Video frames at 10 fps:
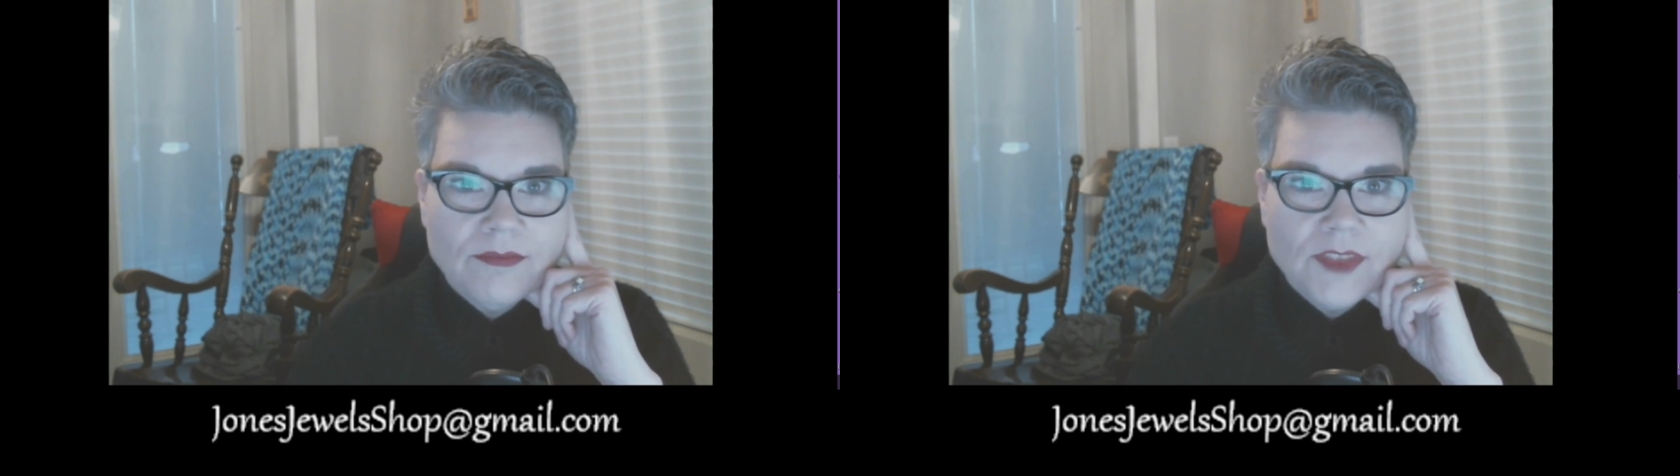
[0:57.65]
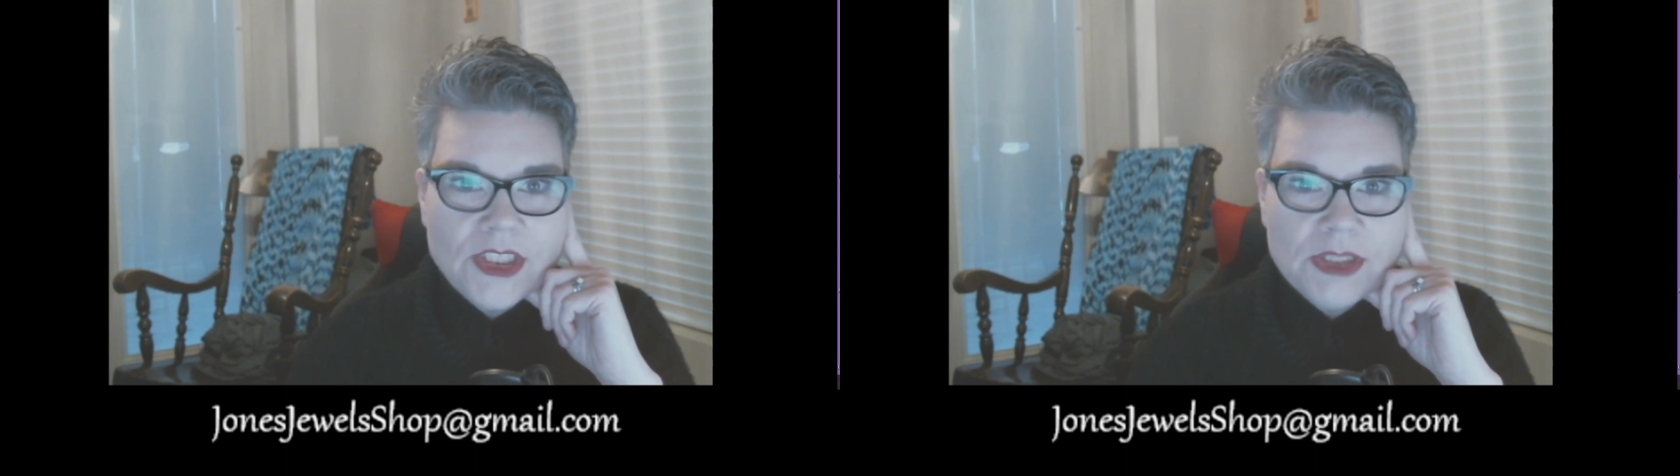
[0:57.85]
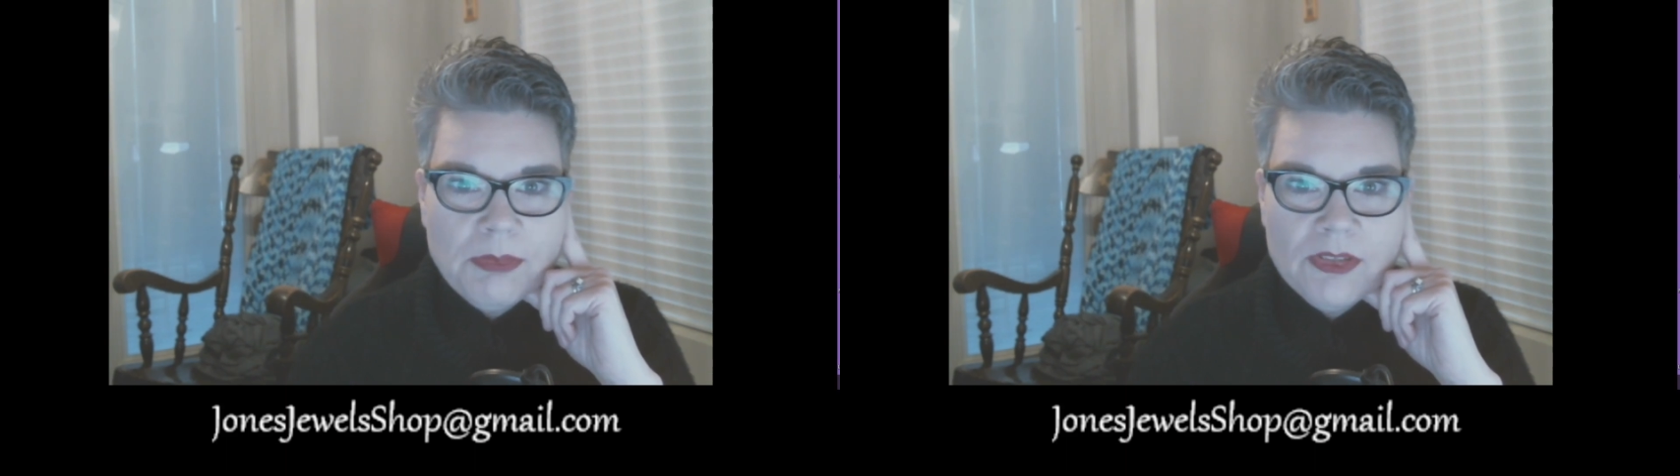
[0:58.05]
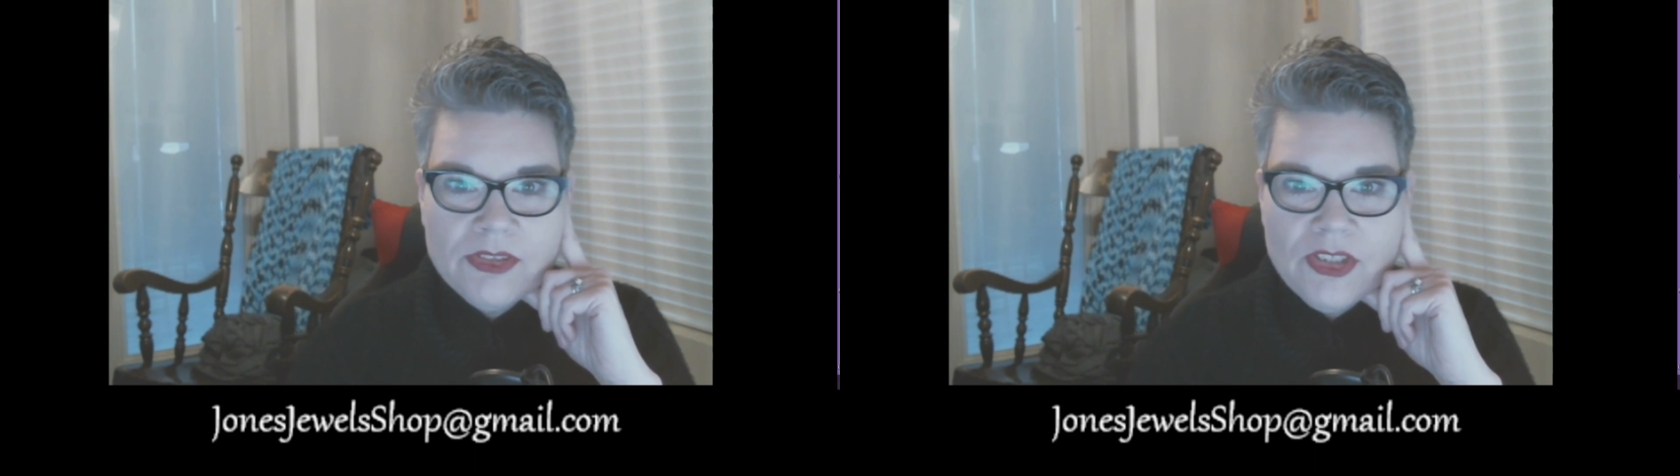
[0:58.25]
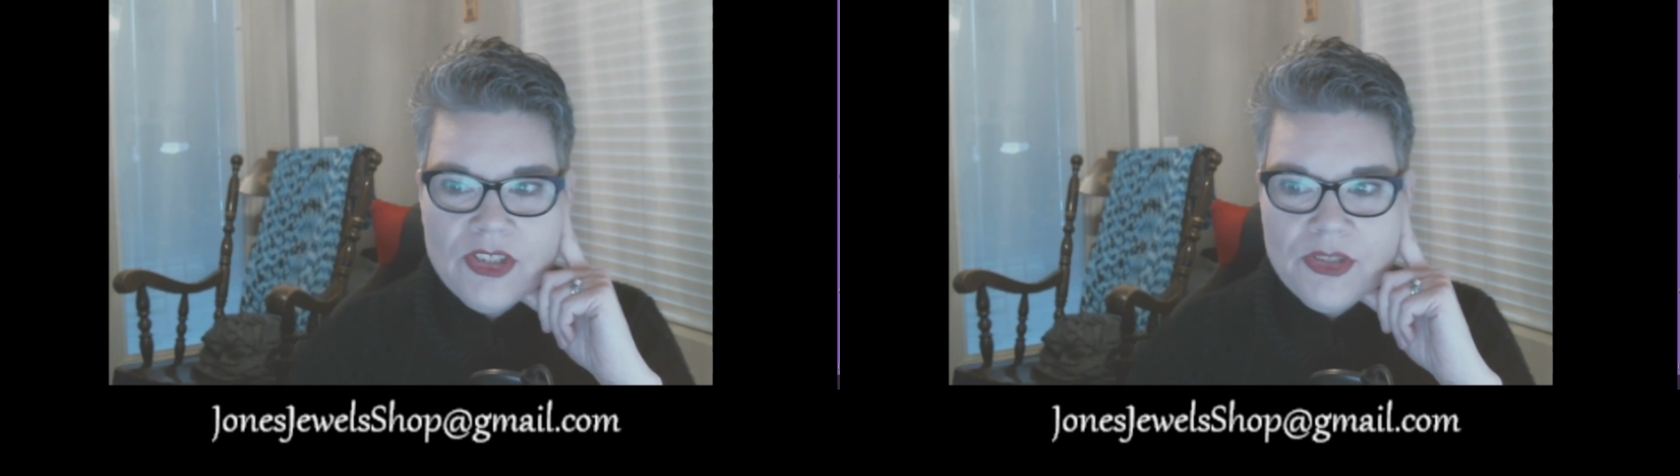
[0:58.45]
You're supposed
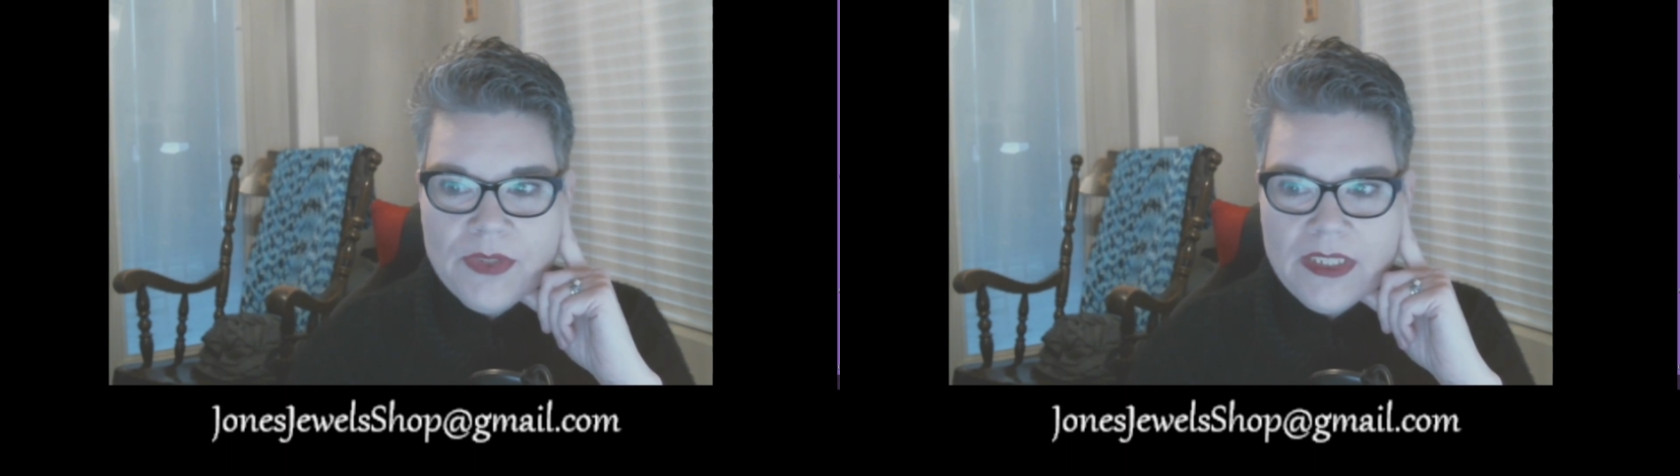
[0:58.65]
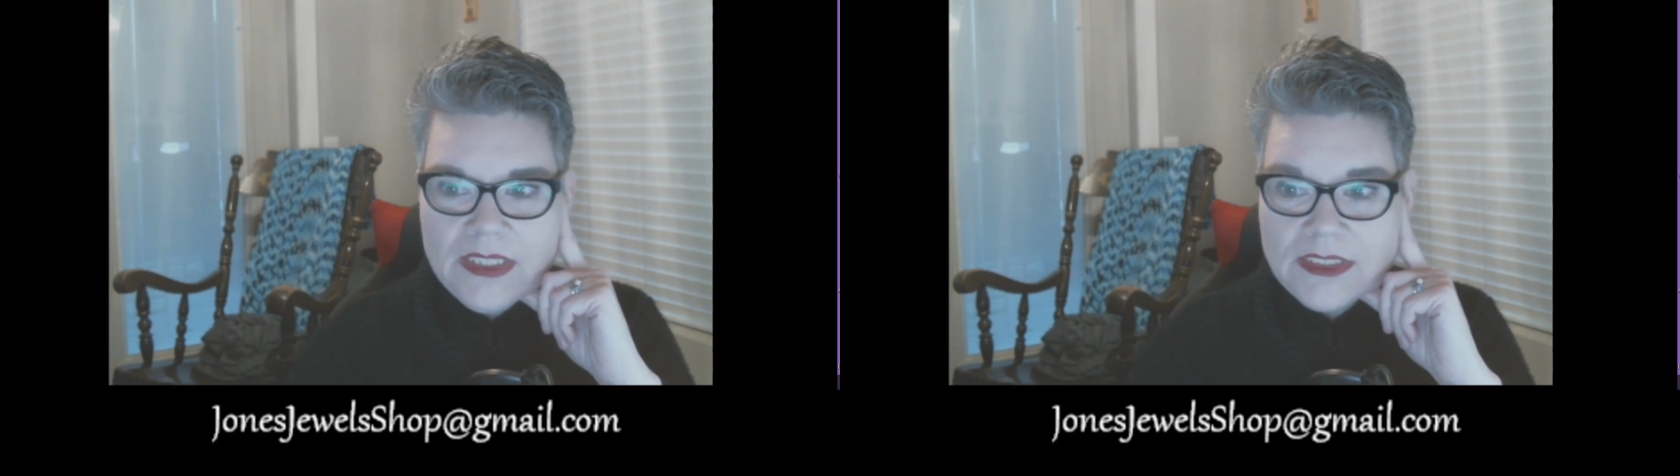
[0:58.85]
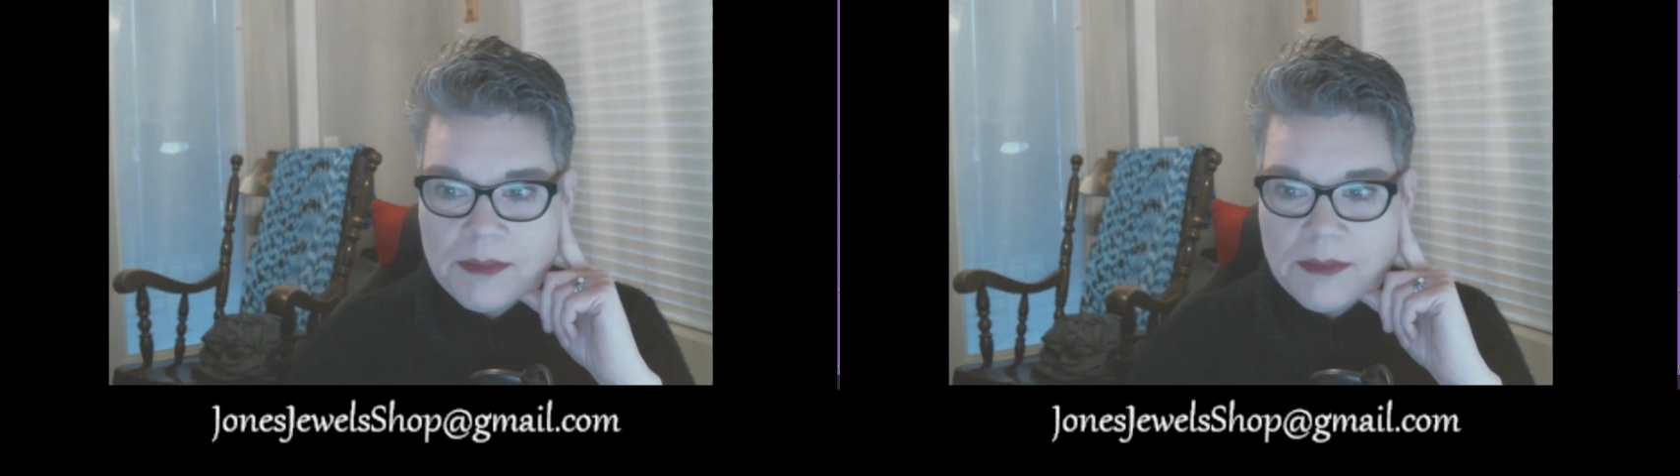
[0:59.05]
to do it, it's